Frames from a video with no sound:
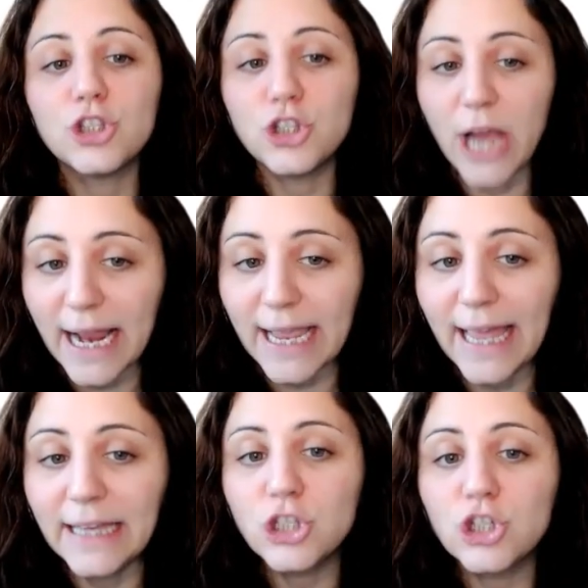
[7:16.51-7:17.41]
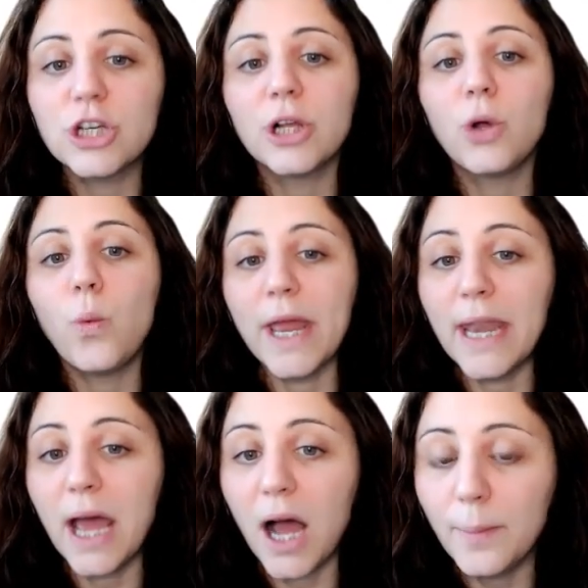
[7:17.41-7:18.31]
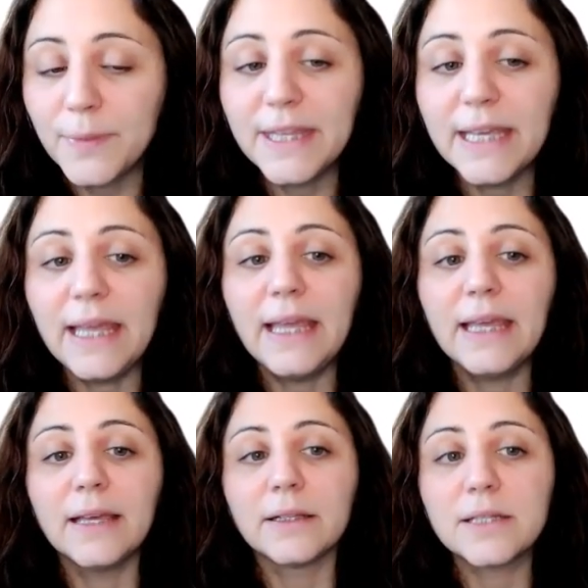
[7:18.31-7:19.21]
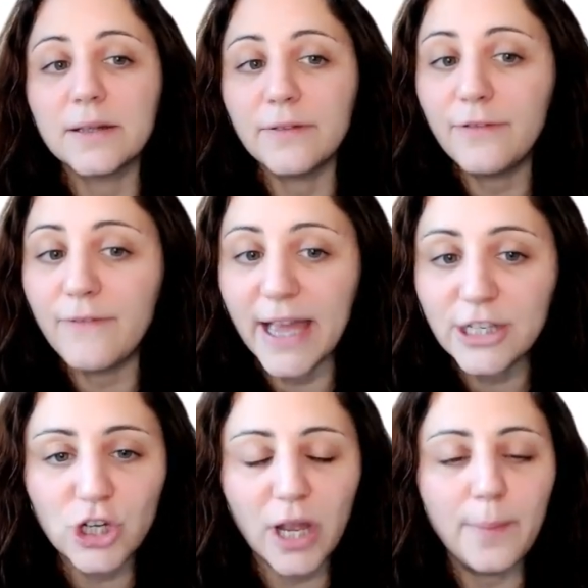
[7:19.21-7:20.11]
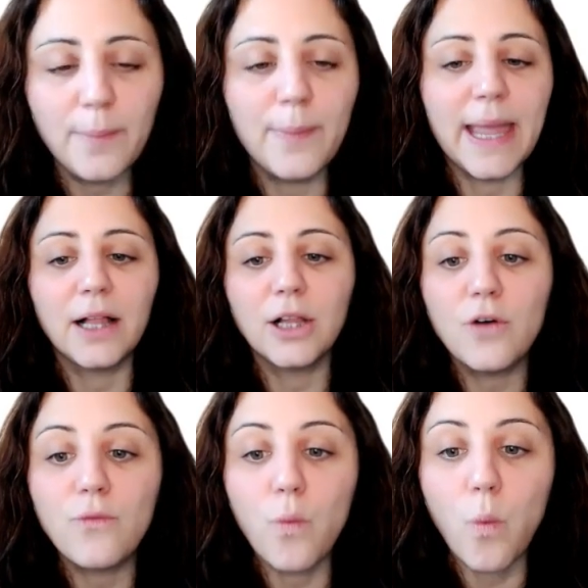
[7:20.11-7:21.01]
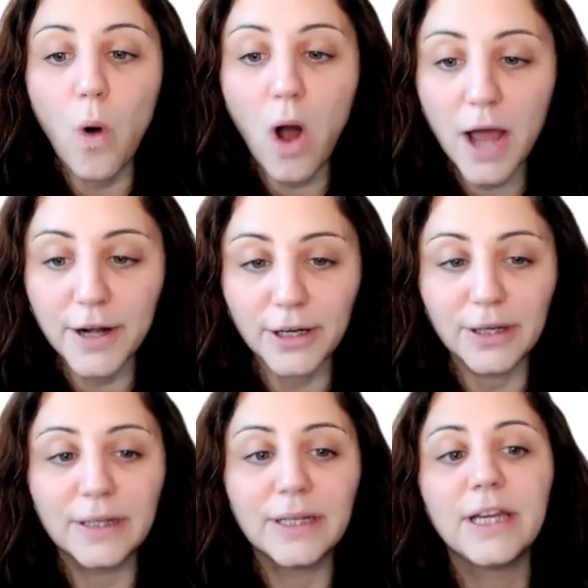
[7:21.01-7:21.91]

Jack and Jill went up the hill to fetch a pail of water.